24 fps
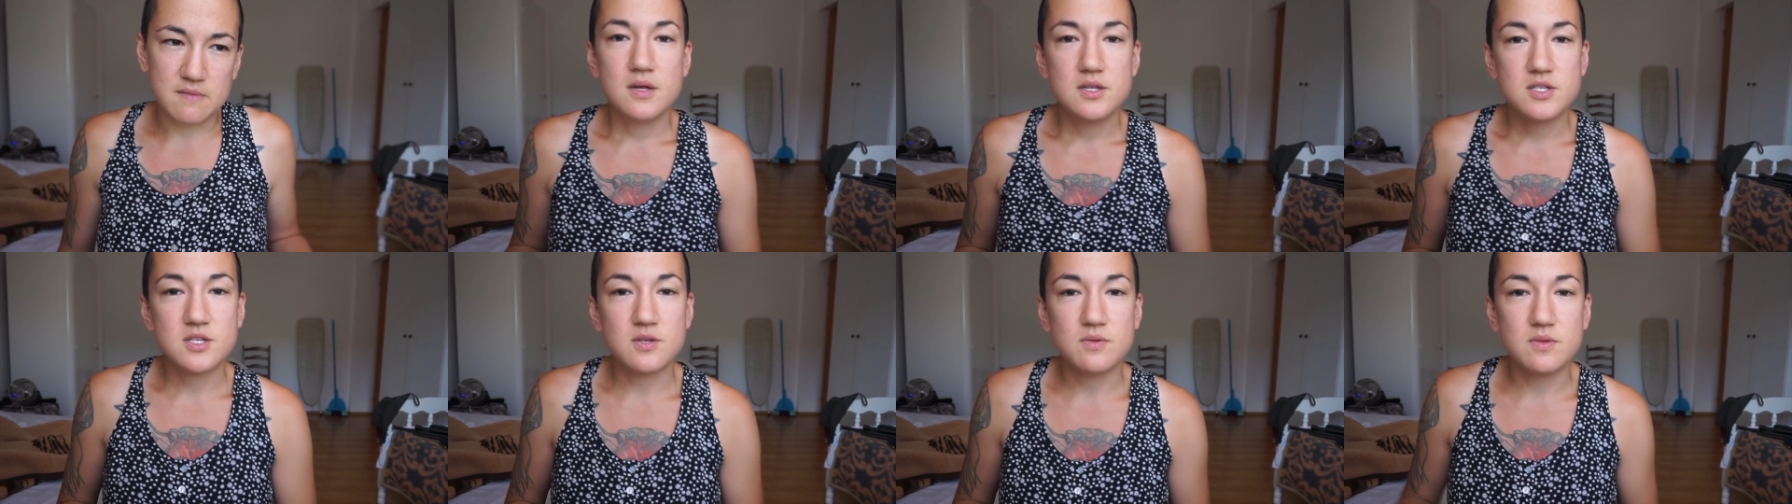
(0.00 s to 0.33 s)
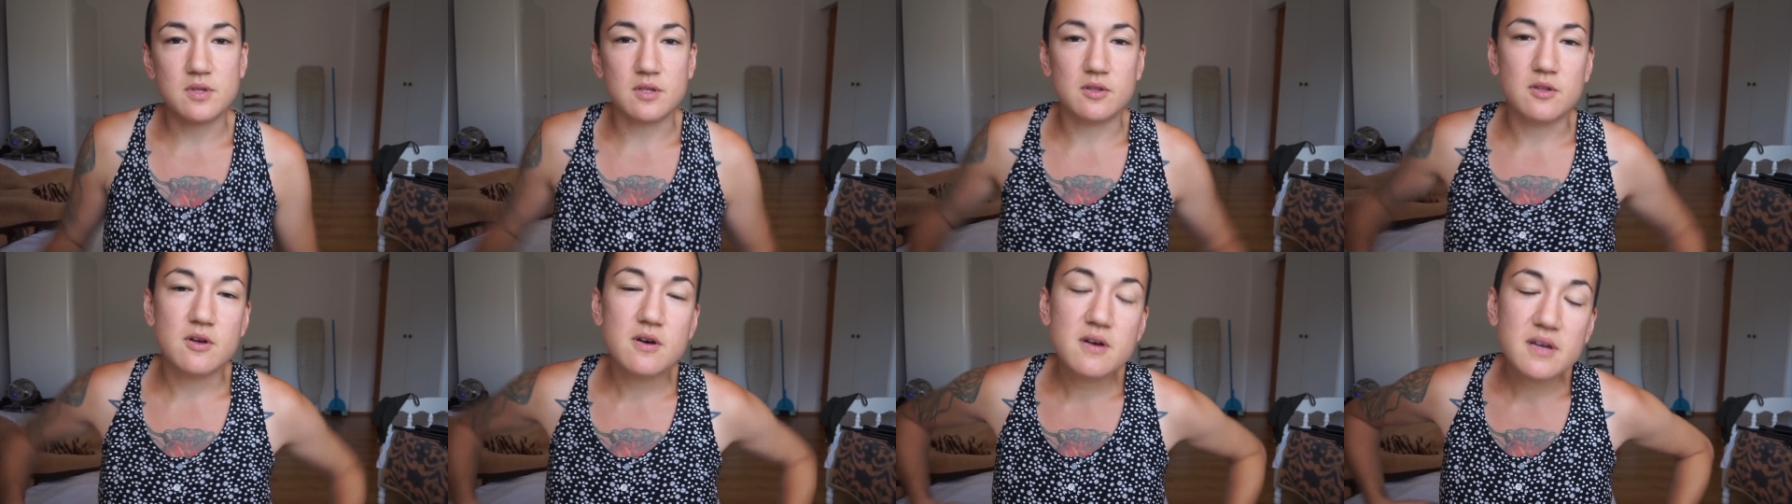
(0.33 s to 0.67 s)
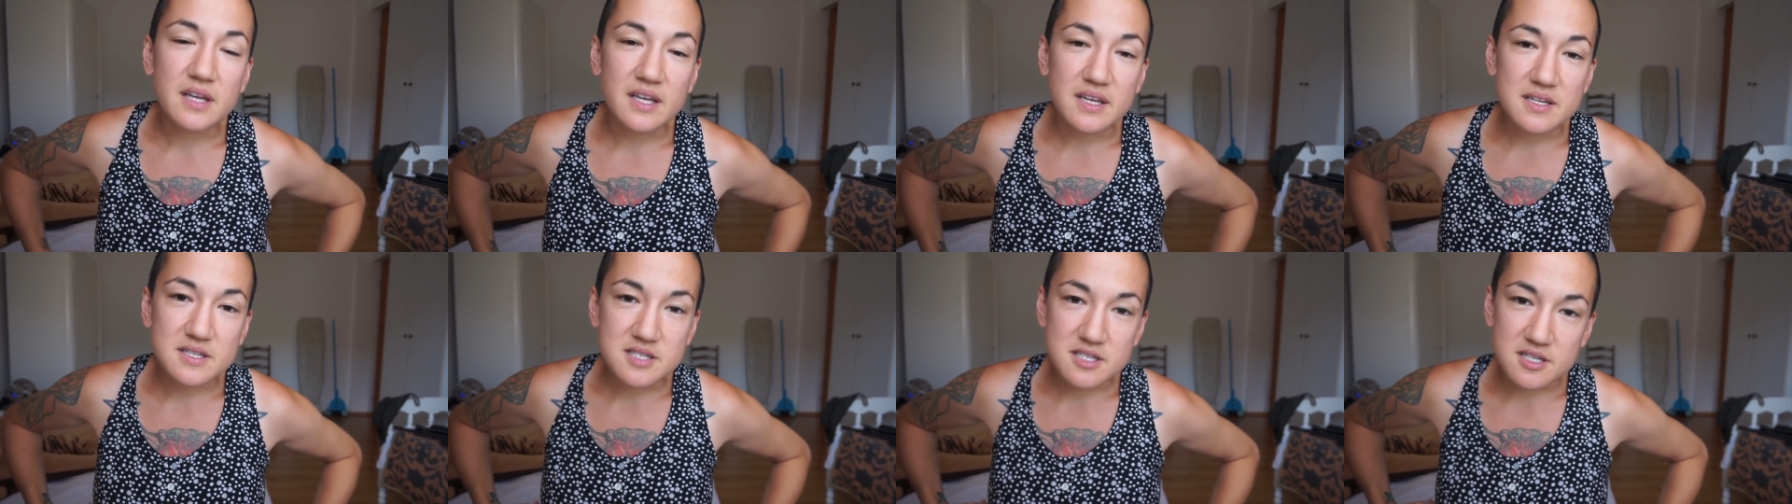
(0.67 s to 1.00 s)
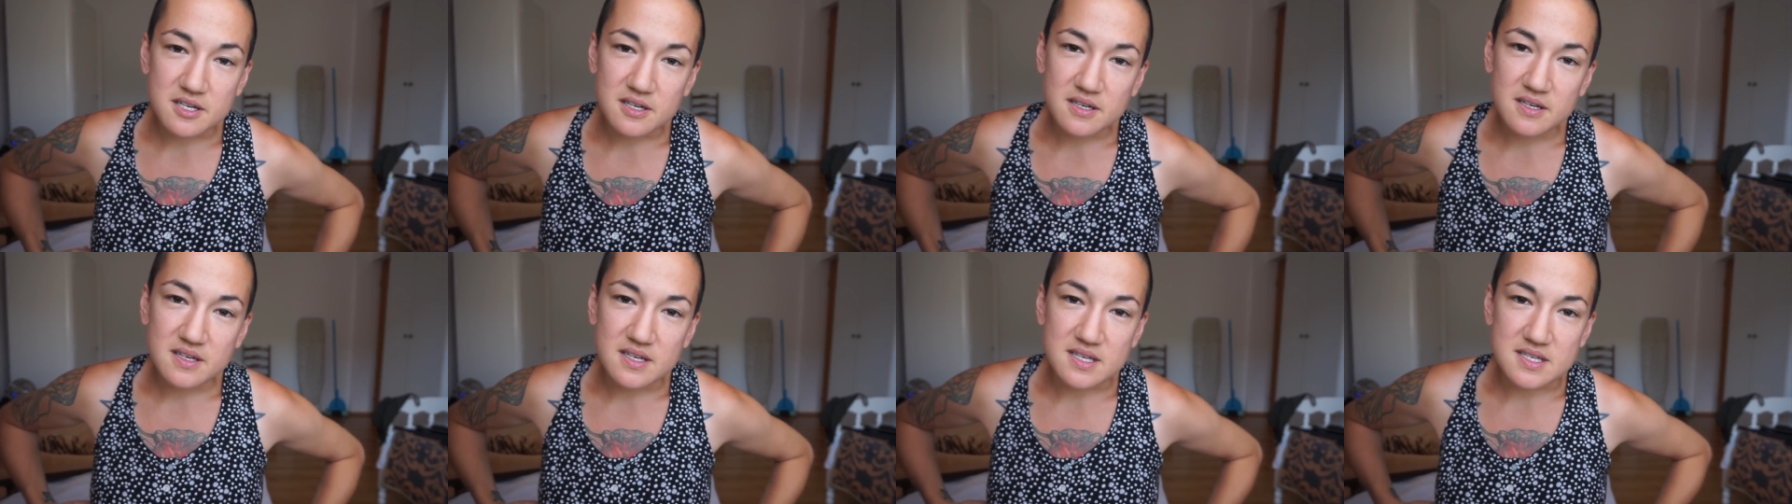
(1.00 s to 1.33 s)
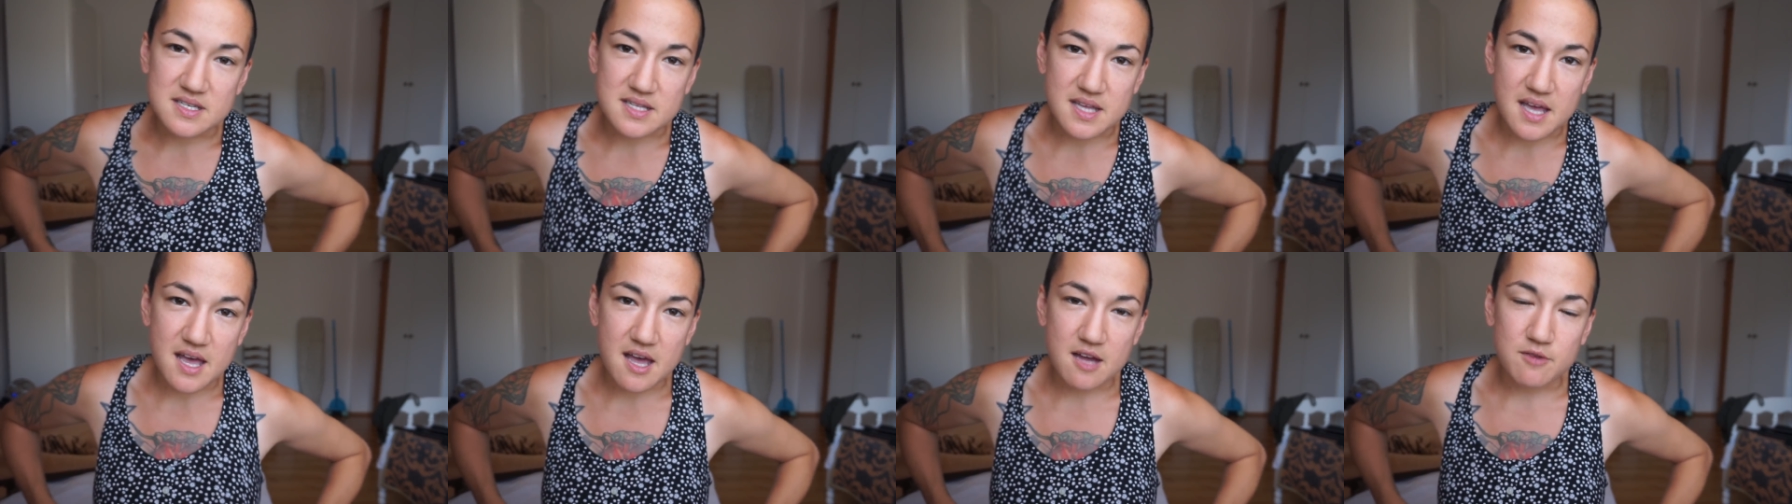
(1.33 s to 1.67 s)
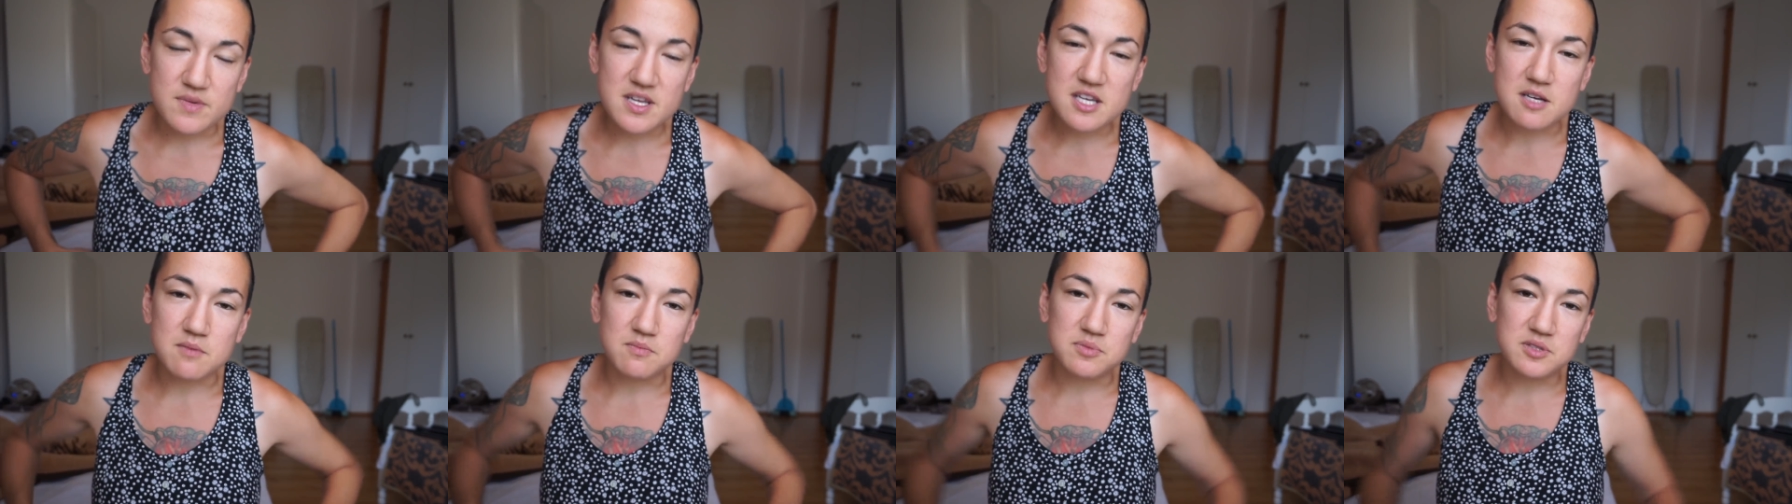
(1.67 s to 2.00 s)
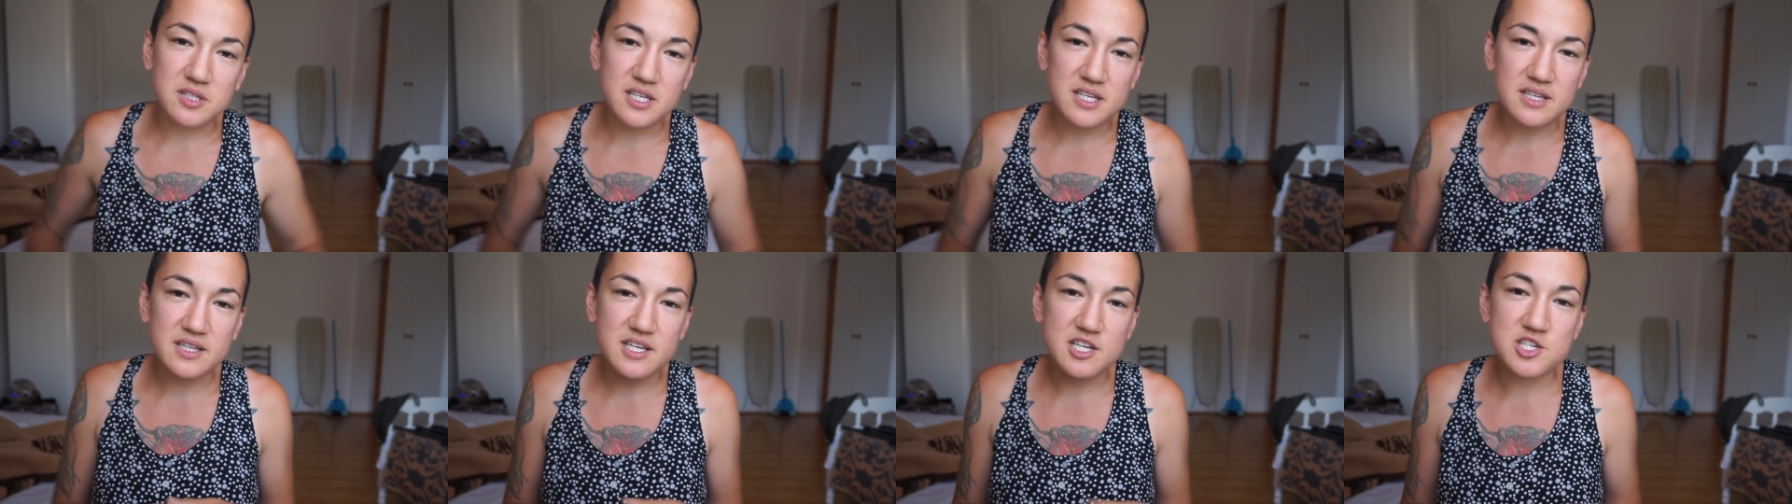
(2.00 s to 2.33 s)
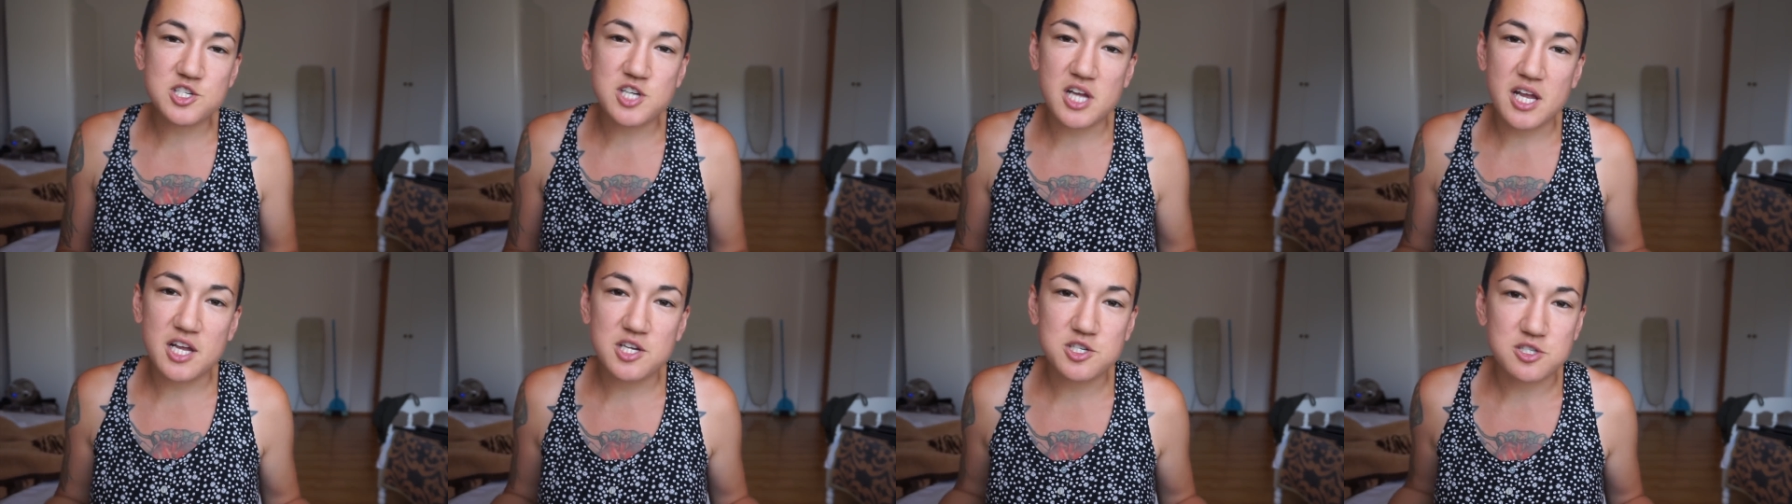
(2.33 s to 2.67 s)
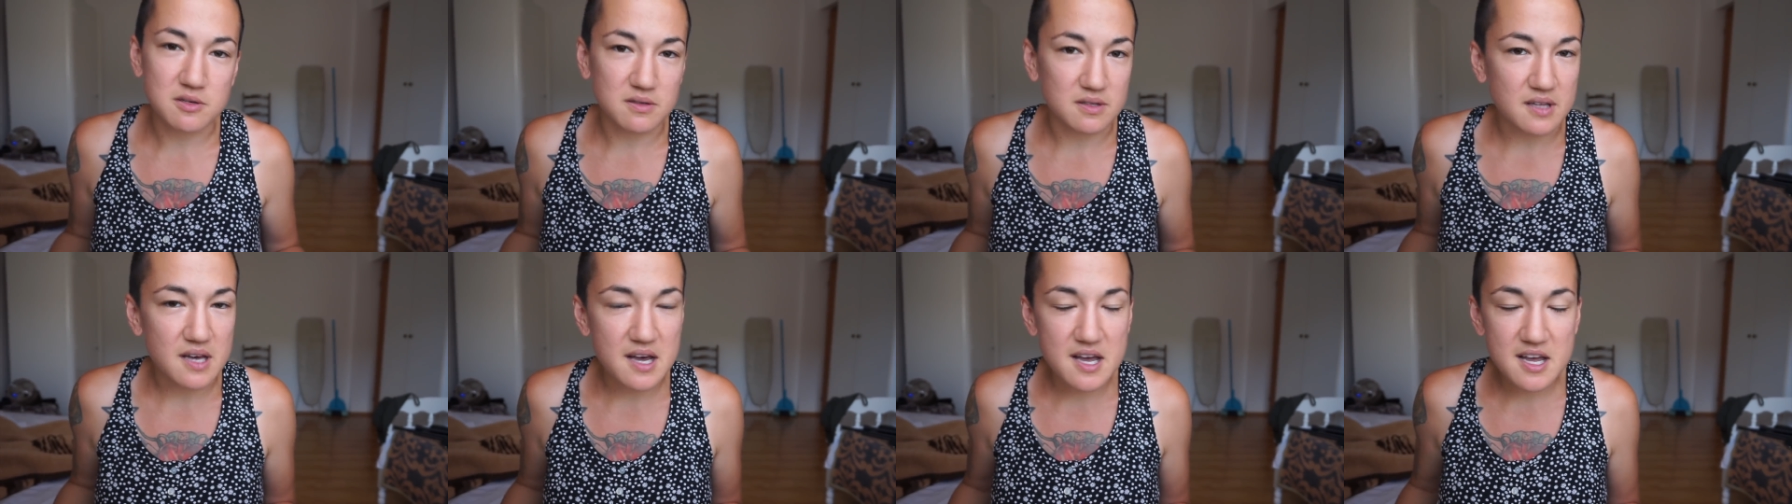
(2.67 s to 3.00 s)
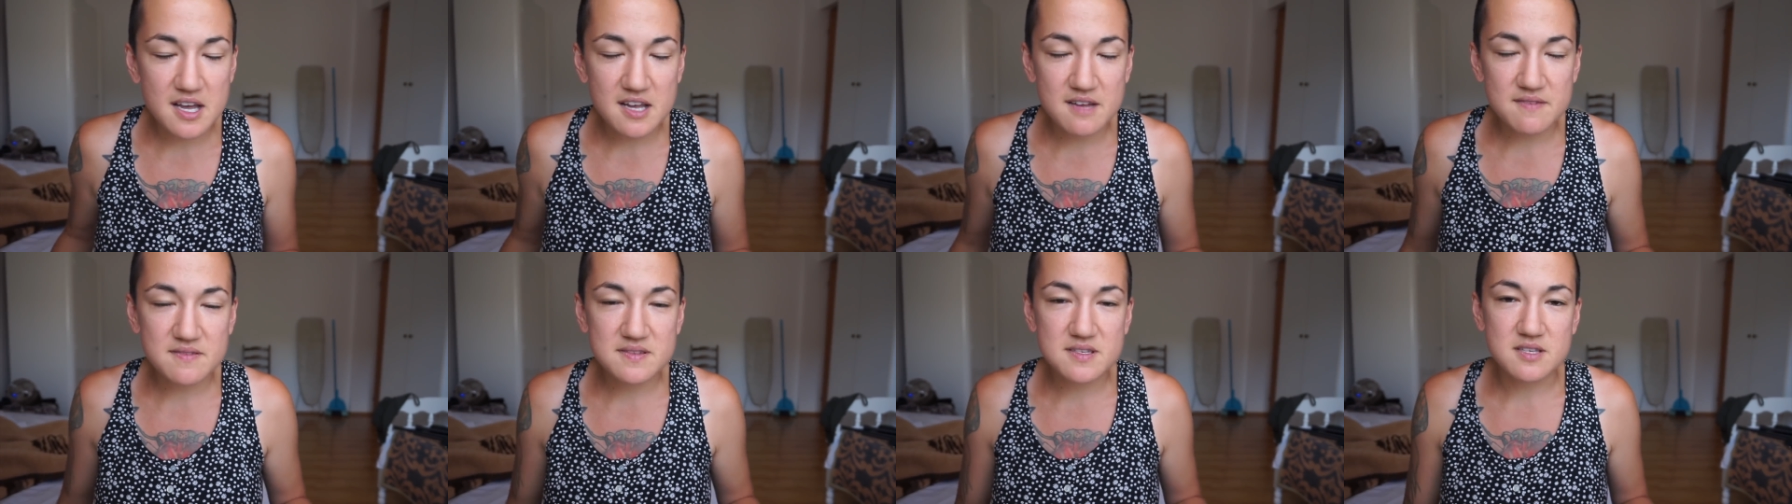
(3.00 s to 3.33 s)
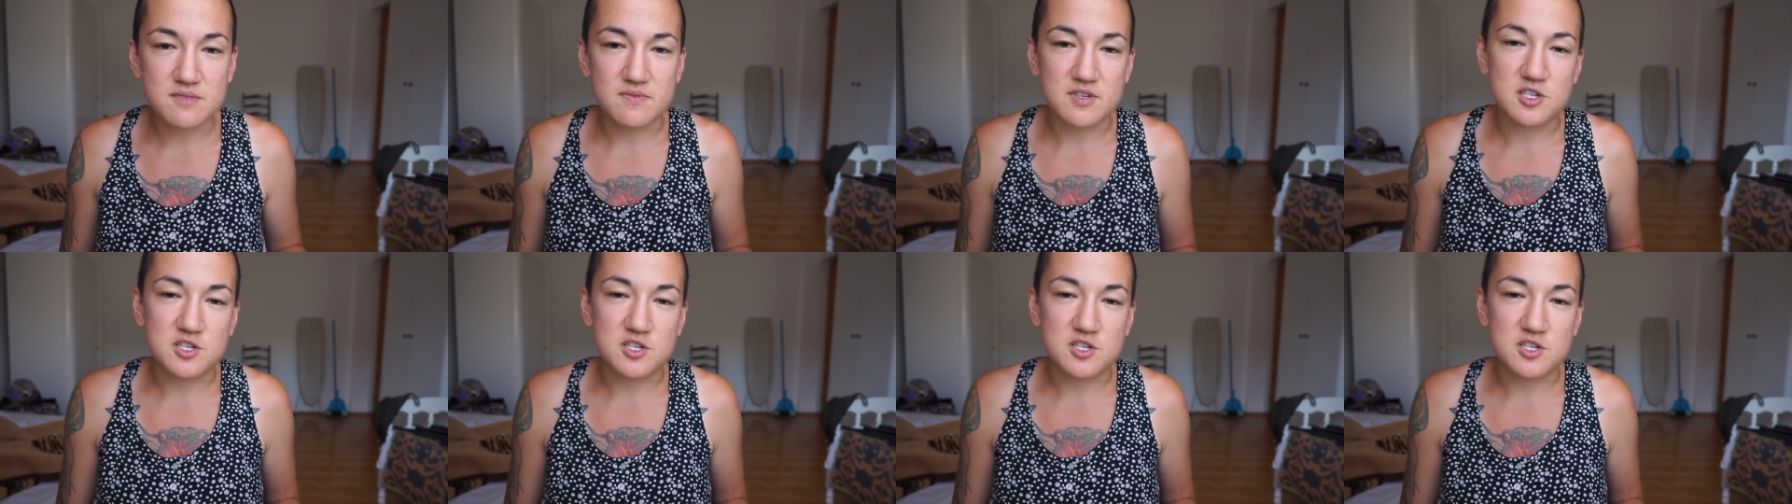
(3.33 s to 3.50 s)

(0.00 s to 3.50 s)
So the long answer is that we completely changed our lives,